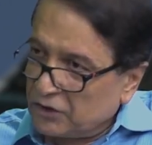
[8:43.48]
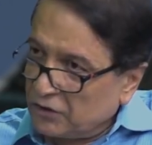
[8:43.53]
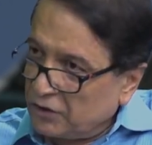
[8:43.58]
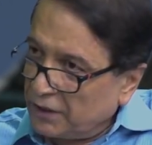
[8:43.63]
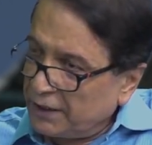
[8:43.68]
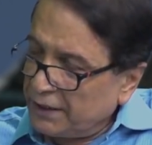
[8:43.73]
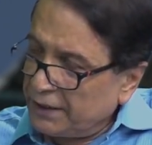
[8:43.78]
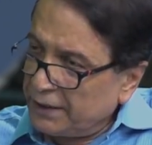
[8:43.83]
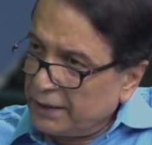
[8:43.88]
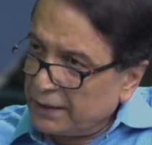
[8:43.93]

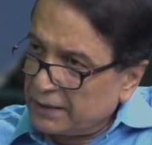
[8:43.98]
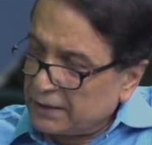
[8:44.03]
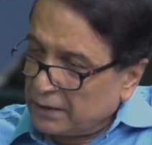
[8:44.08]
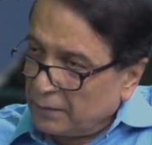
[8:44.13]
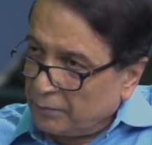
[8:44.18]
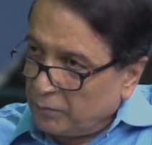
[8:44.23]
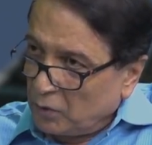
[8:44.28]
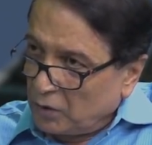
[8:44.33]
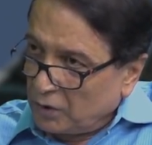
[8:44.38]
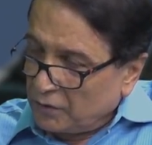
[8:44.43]
Strategic
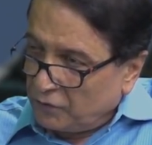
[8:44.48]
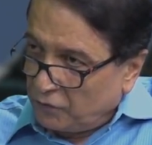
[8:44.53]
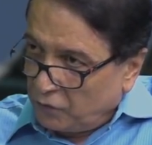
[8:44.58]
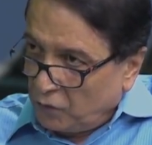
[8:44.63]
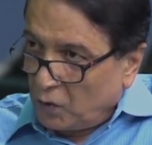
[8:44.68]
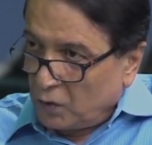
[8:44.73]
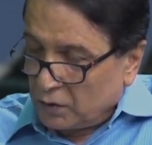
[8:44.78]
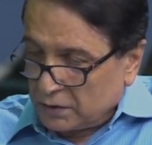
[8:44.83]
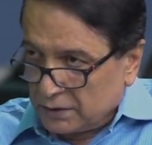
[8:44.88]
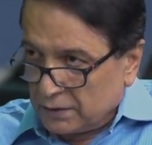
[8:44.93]
Support
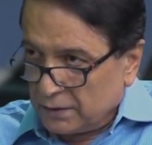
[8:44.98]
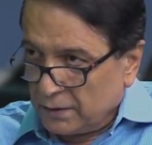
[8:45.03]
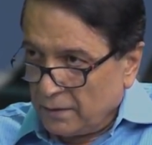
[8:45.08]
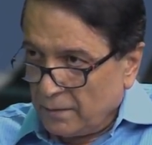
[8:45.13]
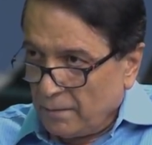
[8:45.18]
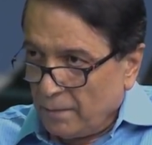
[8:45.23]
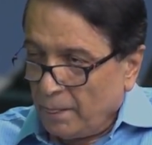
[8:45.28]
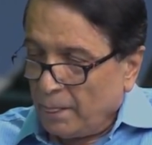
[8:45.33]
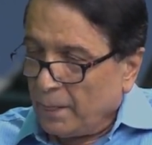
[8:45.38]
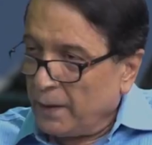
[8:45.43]
Force
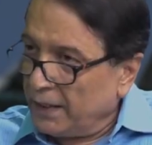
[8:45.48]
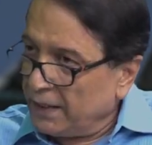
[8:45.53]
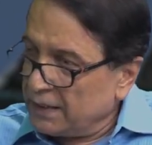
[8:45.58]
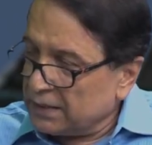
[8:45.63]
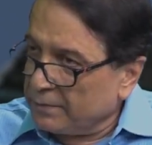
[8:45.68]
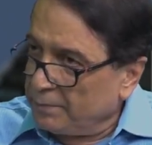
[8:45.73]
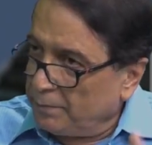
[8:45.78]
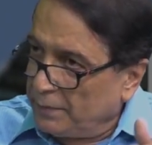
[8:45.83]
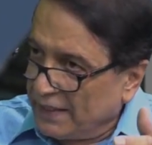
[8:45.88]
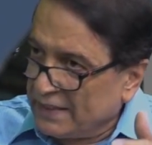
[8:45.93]

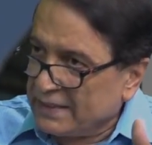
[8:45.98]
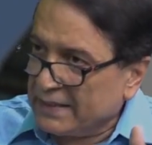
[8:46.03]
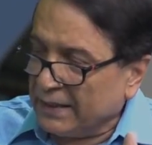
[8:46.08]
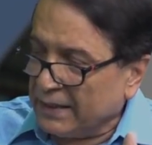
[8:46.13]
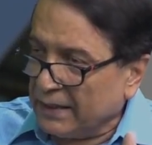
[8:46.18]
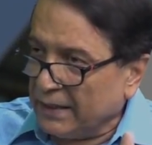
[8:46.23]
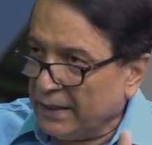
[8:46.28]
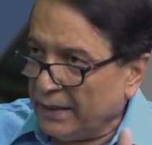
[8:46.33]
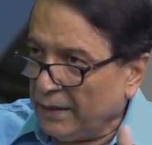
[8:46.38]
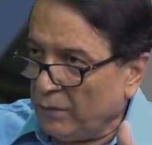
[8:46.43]
is
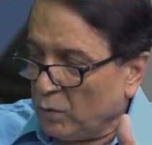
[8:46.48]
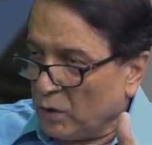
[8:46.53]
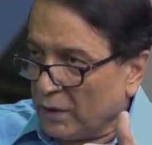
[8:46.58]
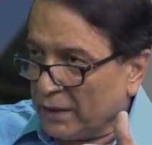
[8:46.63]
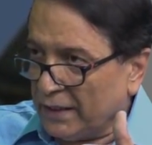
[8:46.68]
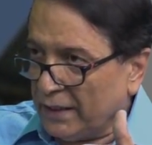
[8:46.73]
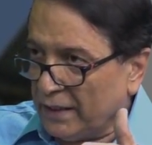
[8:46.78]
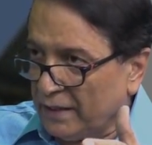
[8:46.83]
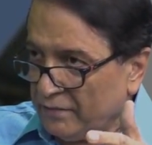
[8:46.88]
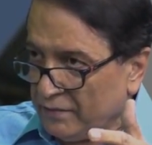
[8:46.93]
basically
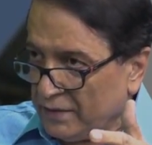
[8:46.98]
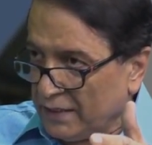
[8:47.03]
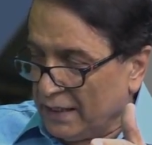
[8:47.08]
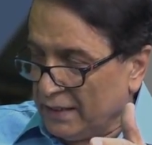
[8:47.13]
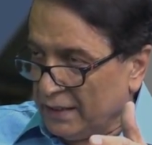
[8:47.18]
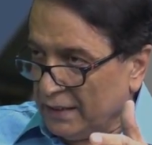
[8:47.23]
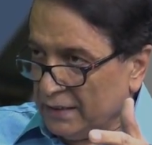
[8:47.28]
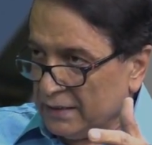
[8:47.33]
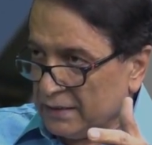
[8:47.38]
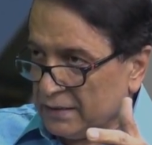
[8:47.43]
what they have
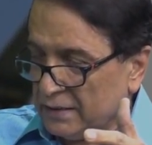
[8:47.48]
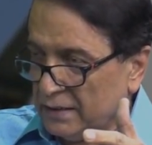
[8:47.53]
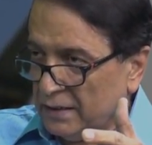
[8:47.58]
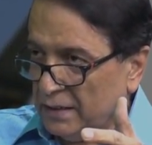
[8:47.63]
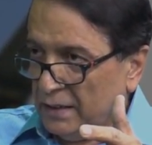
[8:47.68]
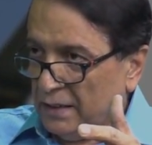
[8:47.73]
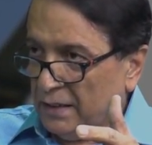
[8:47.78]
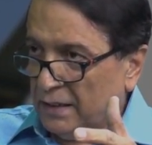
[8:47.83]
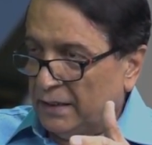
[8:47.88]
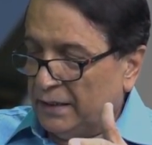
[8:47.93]
done is,
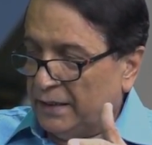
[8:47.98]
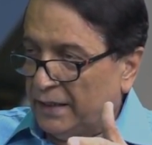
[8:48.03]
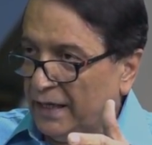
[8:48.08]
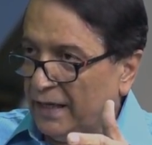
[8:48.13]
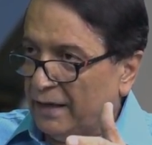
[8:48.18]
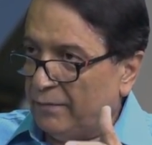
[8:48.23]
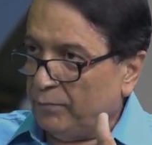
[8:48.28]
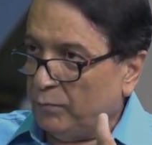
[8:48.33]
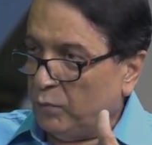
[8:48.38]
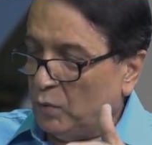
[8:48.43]
they
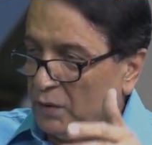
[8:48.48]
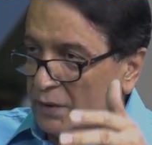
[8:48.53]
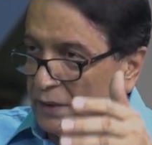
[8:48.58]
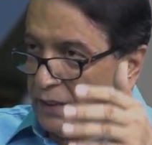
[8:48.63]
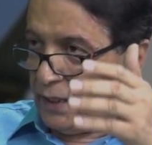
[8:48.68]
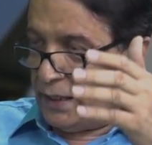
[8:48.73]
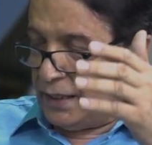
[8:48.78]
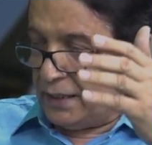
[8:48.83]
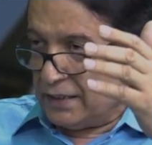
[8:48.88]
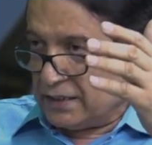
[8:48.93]
have put
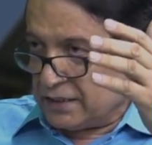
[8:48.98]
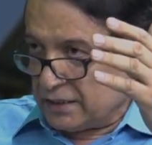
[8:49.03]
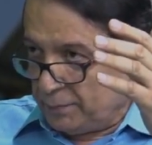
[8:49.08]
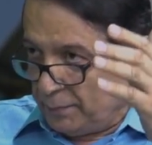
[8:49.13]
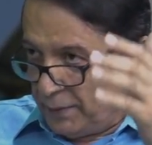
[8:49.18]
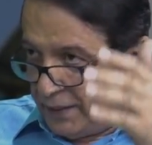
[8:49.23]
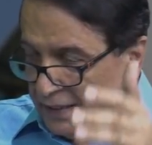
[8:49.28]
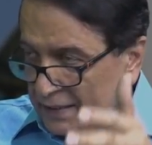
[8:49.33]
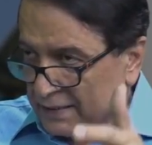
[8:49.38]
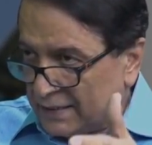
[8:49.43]
their
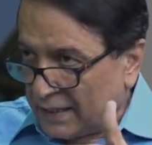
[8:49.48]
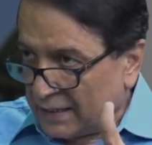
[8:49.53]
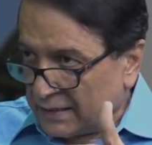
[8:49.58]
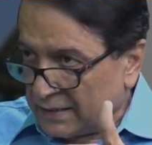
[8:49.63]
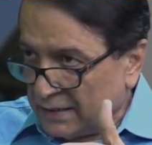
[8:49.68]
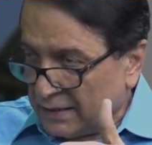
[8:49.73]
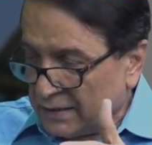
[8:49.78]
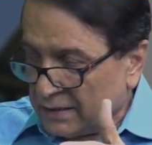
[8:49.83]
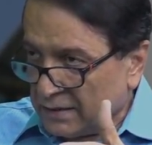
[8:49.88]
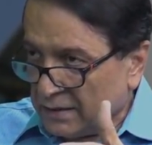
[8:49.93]
space
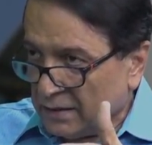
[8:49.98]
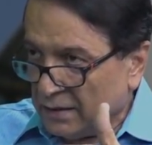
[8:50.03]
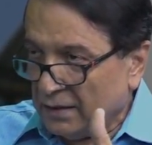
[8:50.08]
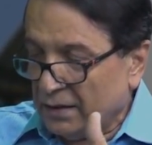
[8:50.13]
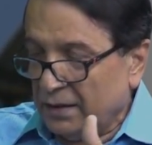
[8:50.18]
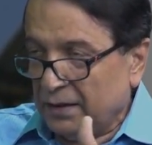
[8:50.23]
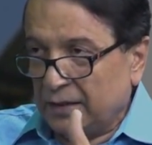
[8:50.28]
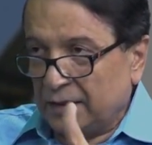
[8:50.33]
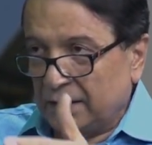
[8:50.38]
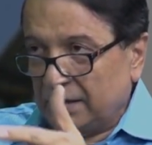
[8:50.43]
assets,
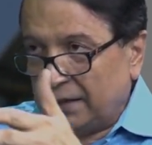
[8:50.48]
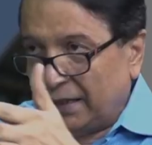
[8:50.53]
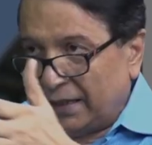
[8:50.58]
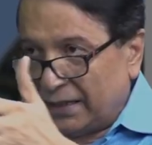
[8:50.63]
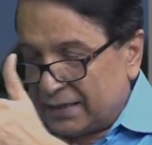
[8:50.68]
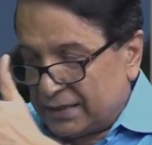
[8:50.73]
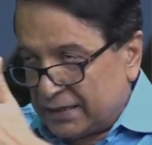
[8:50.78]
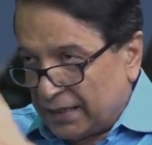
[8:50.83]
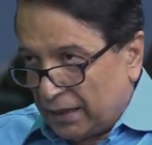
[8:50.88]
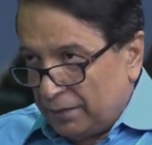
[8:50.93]
their
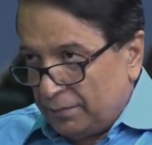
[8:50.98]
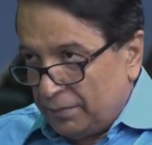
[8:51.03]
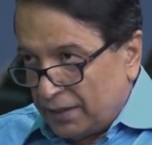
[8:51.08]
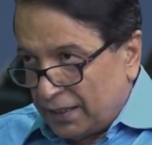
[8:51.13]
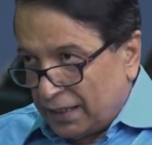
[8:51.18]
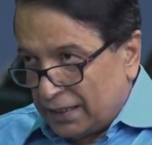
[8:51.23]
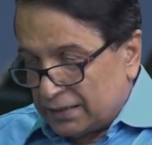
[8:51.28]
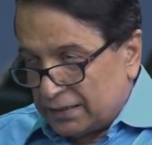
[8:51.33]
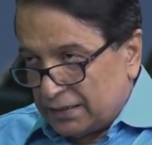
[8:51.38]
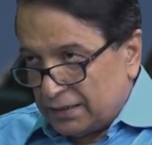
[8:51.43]
cyber
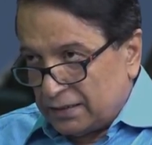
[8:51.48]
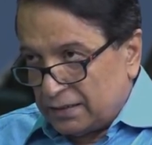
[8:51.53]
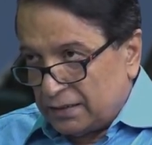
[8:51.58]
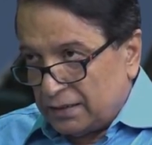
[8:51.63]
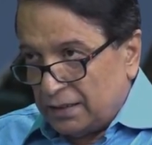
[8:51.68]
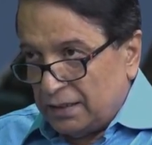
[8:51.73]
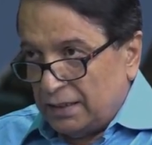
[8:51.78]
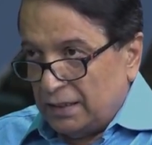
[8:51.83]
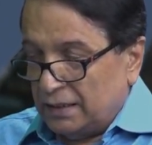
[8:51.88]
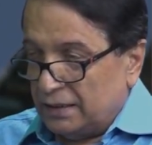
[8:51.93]
assets,
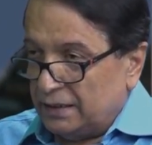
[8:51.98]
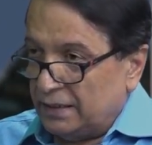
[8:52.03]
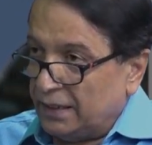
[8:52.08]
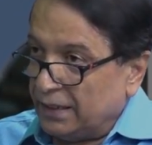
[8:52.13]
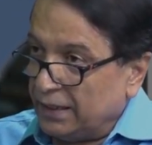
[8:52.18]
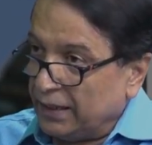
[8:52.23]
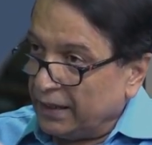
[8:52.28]
their